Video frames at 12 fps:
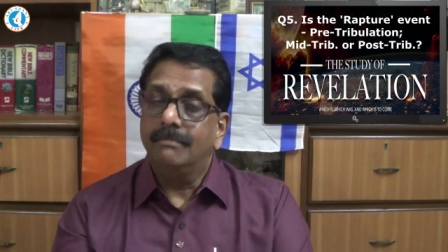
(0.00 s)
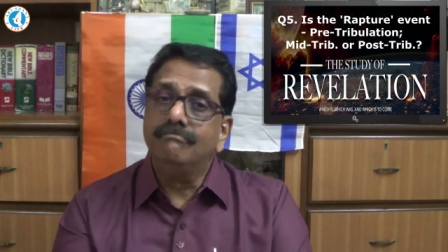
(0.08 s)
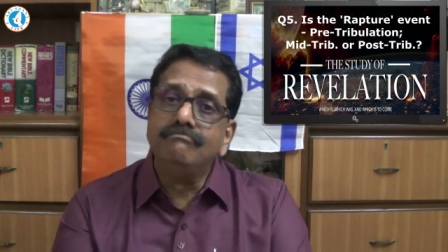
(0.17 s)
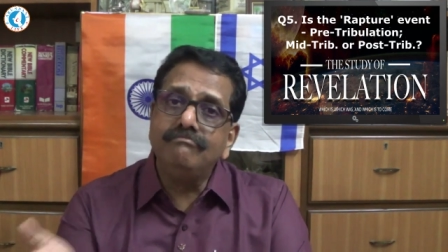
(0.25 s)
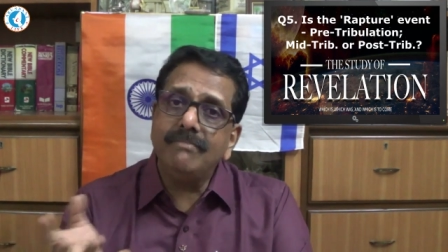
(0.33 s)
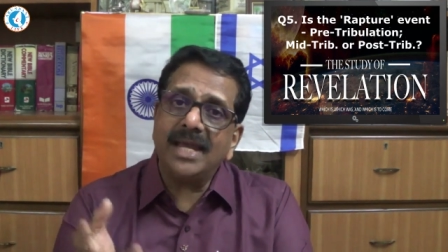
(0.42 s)

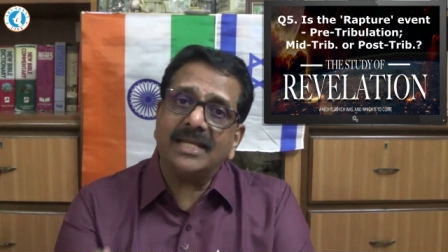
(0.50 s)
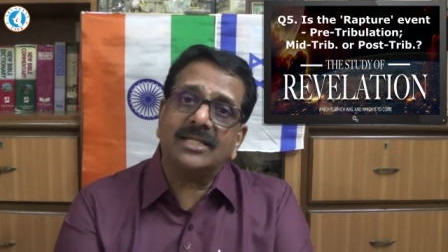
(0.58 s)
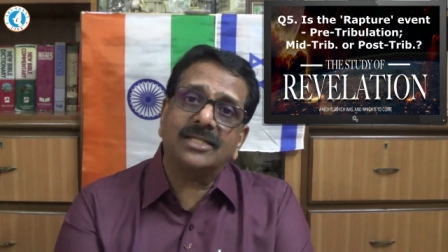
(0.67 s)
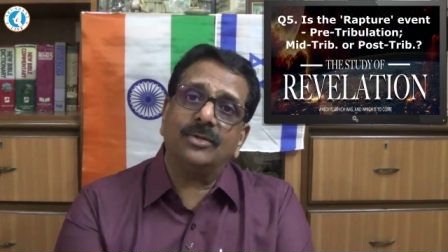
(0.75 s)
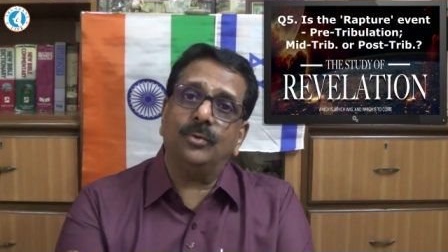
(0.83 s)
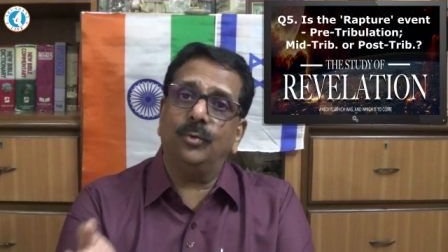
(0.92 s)

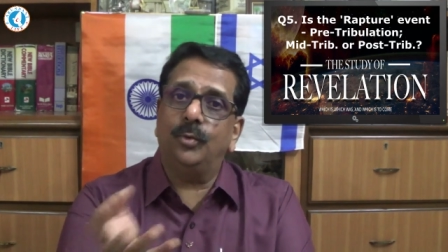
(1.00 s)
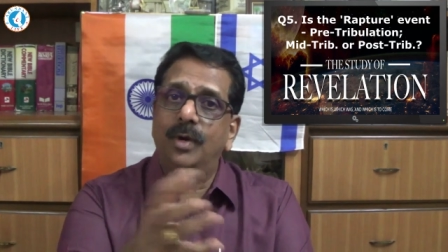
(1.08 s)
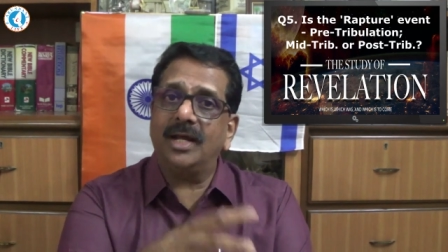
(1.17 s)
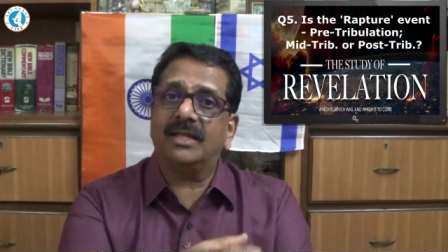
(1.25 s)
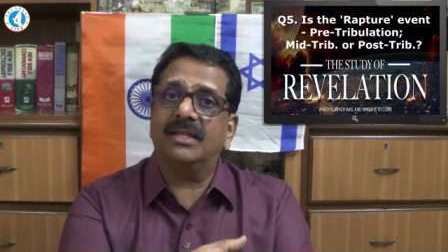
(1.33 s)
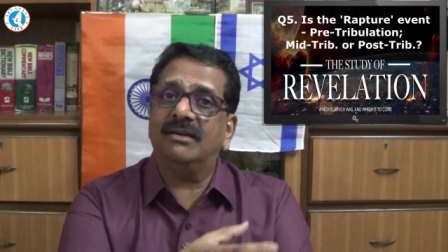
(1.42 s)
mixed
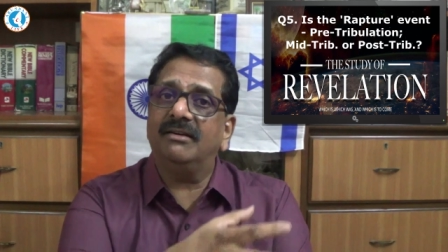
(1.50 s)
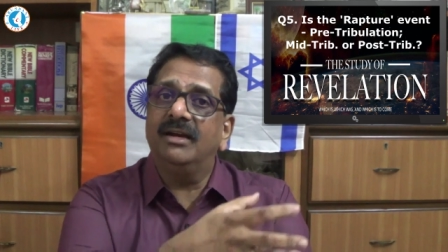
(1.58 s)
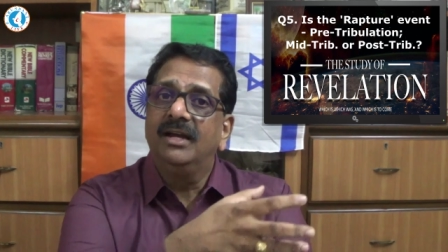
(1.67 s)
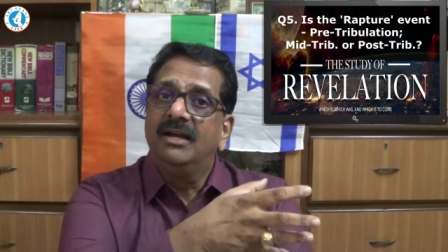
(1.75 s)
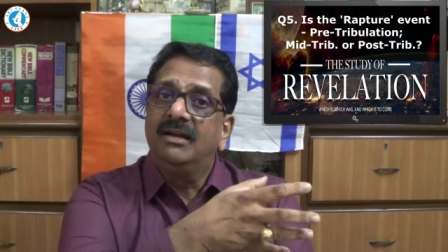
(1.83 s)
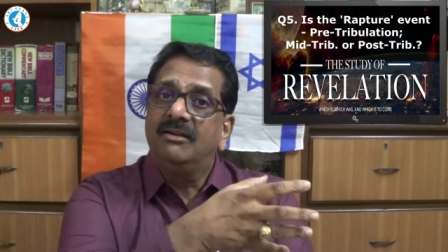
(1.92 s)
with the
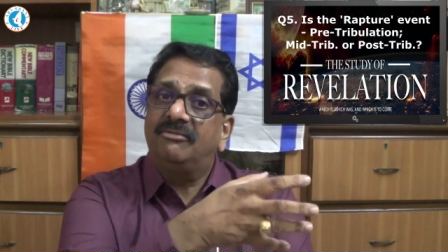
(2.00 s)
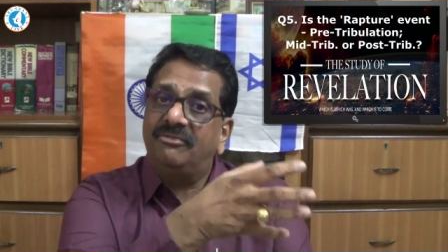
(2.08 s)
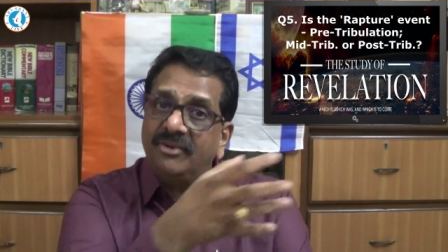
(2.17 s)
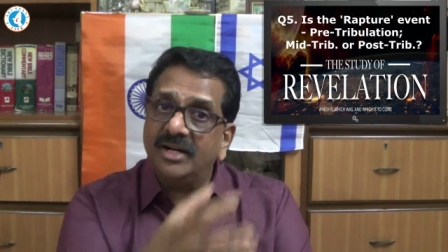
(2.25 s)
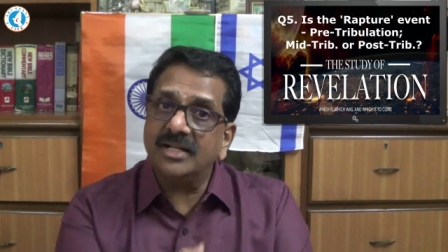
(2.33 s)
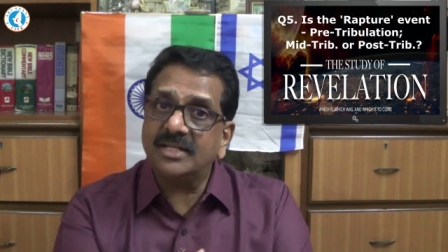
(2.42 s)

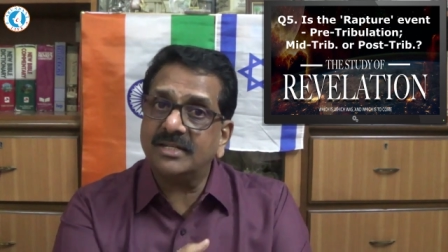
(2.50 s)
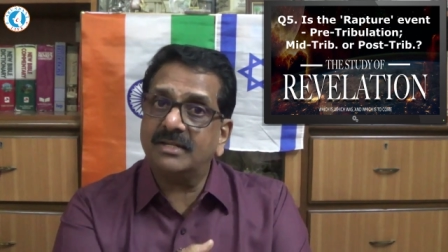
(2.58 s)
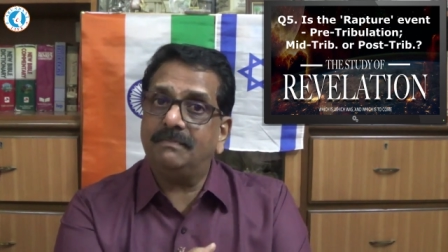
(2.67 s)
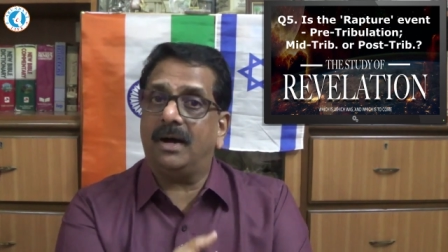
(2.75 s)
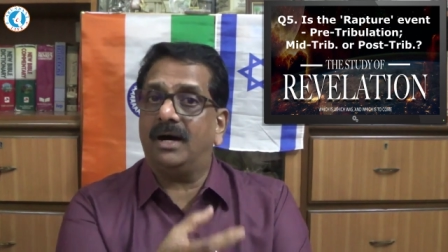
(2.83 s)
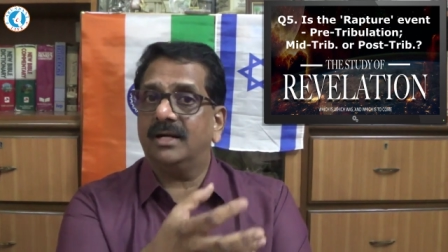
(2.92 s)
first
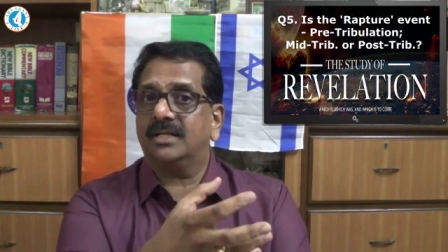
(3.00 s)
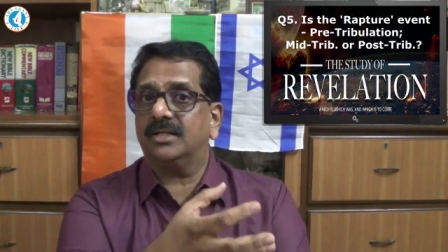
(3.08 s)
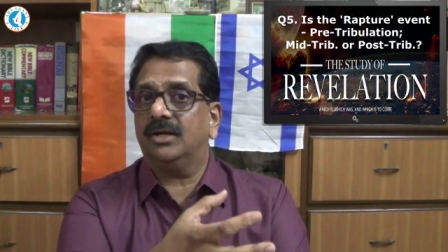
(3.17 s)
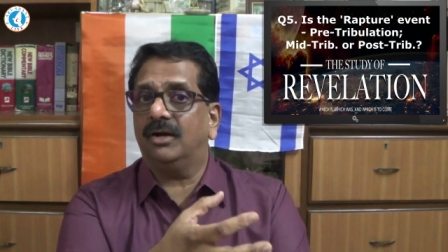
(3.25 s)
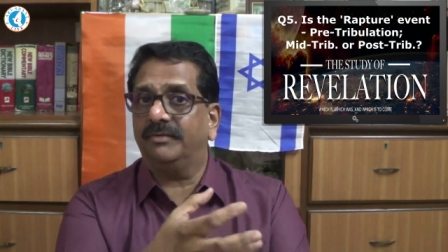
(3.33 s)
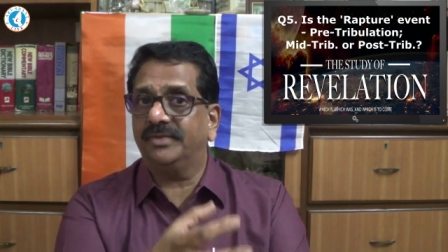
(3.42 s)
part
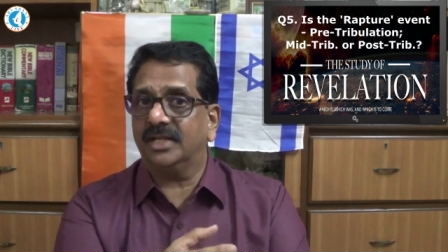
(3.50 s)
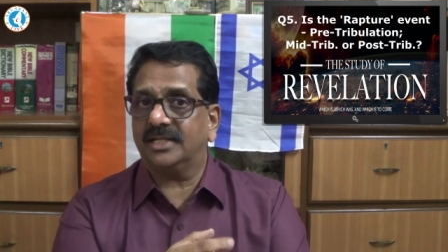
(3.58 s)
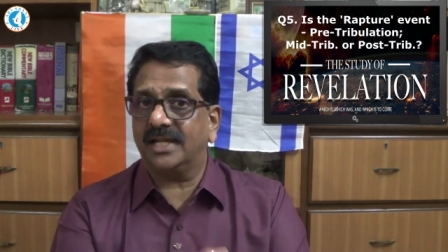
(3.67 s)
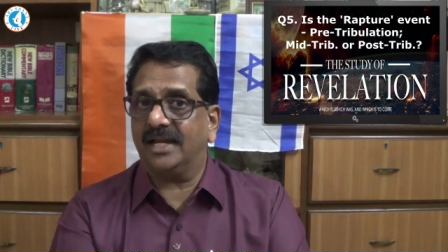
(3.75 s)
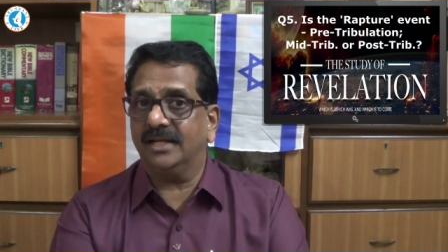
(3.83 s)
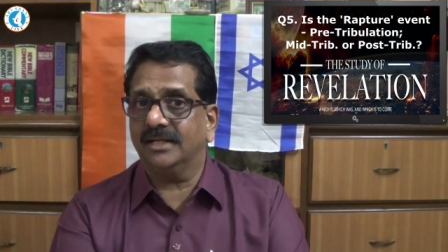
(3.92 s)
of the
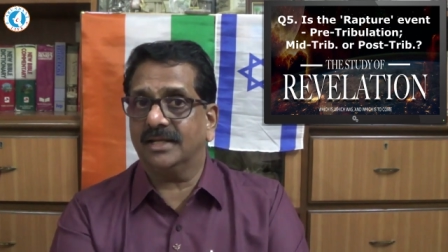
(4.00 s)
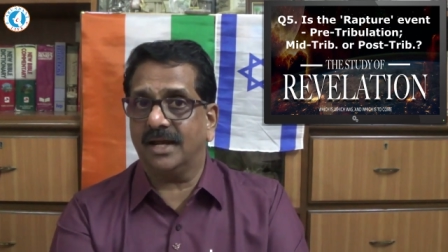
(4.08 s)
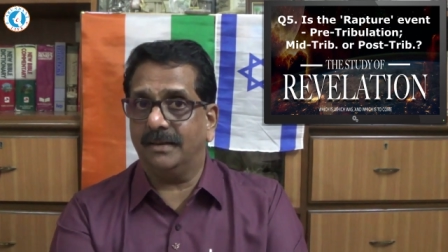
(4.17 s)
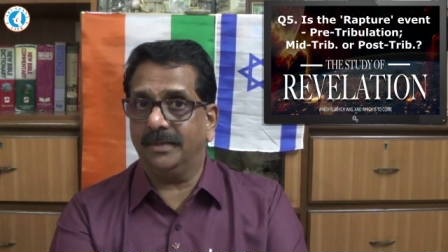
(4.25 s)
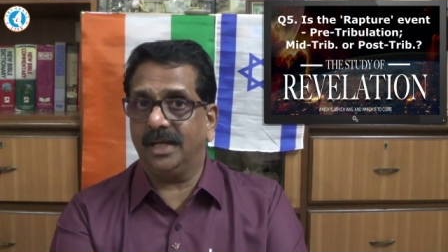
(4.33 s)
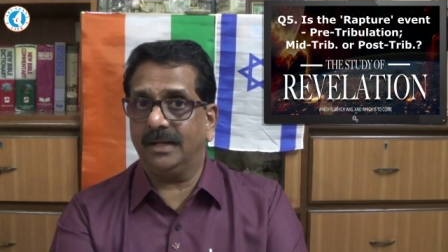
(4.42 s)
second
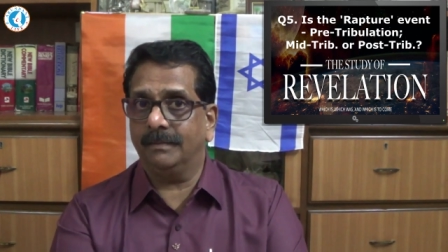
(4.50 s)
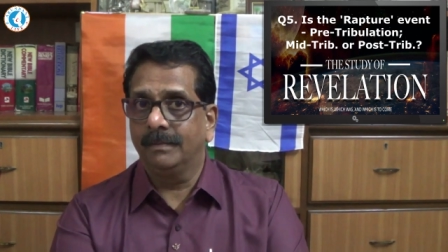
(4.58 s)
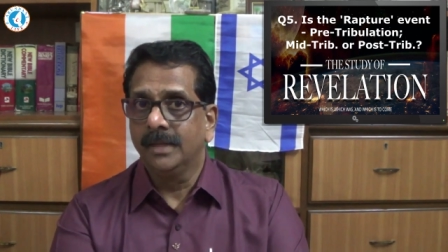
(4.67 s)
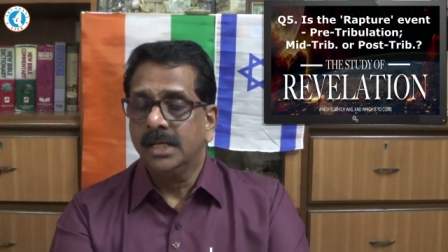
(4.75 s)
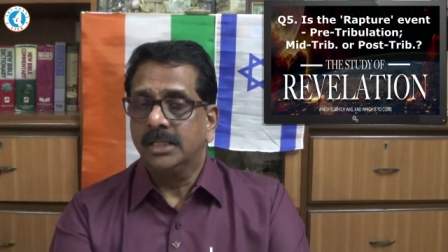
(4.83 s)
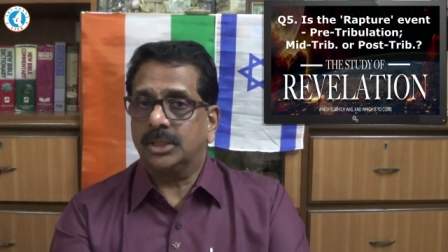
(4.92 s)
coming.
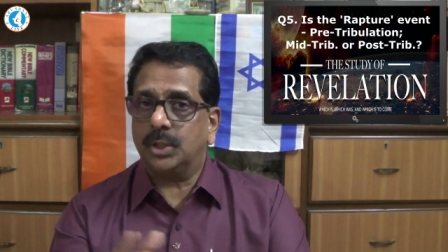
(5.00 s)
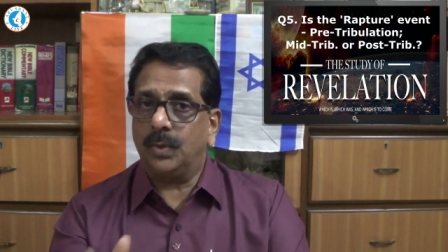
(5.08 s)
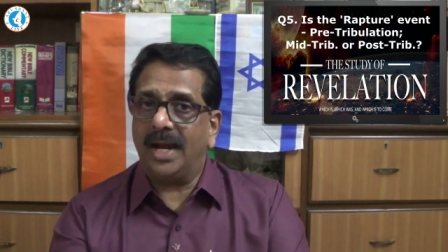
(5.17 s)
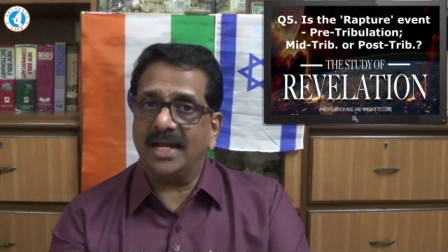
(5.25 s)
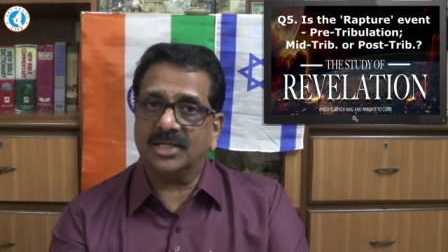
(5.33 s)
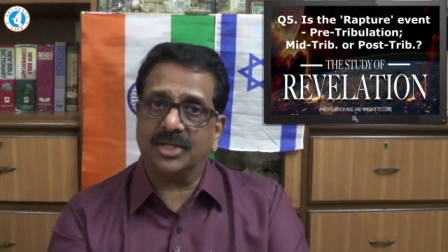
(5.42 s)
So
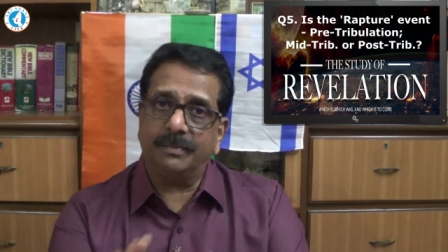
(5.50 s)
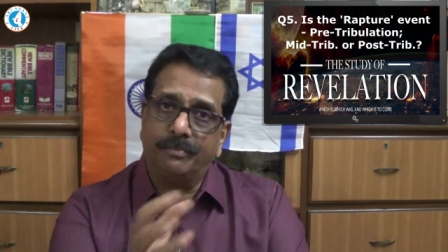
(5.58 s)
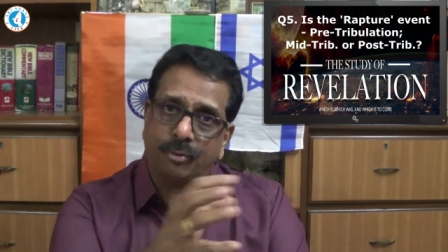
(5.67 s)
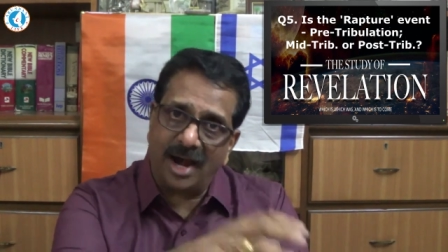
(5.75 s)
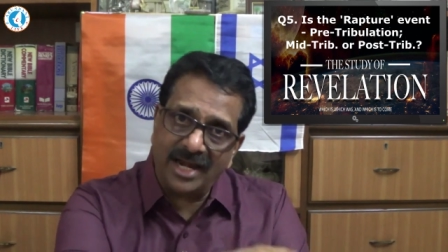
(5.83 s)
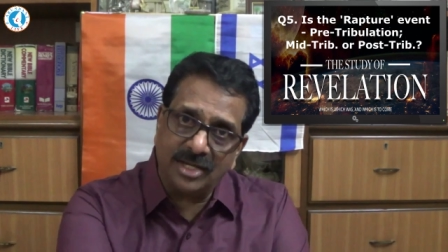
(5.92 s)
as a
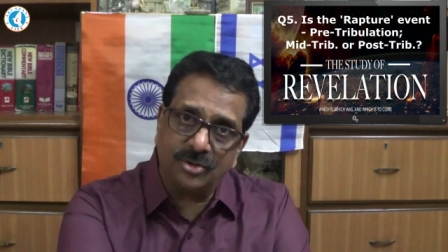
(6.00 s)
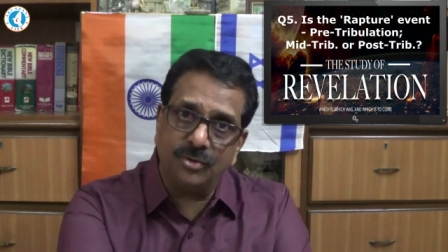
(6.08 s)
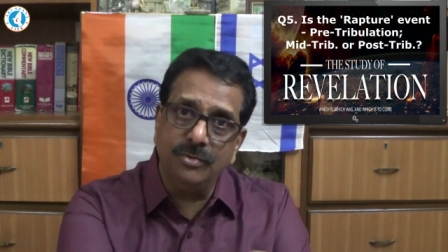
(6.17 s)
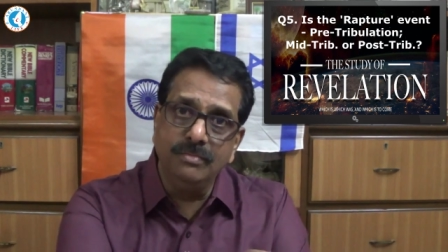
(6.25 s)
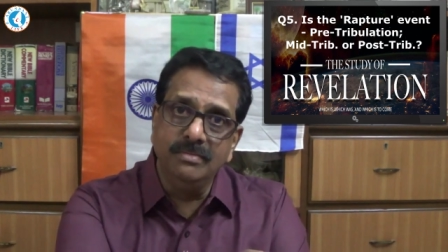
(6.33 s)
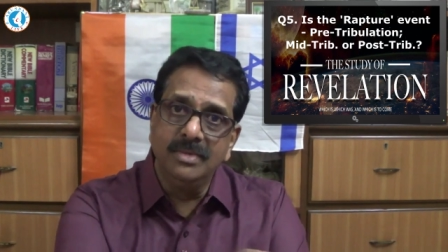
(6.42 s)

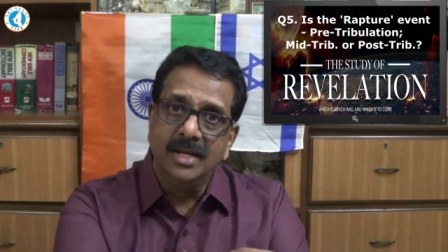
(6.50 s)
bridegroom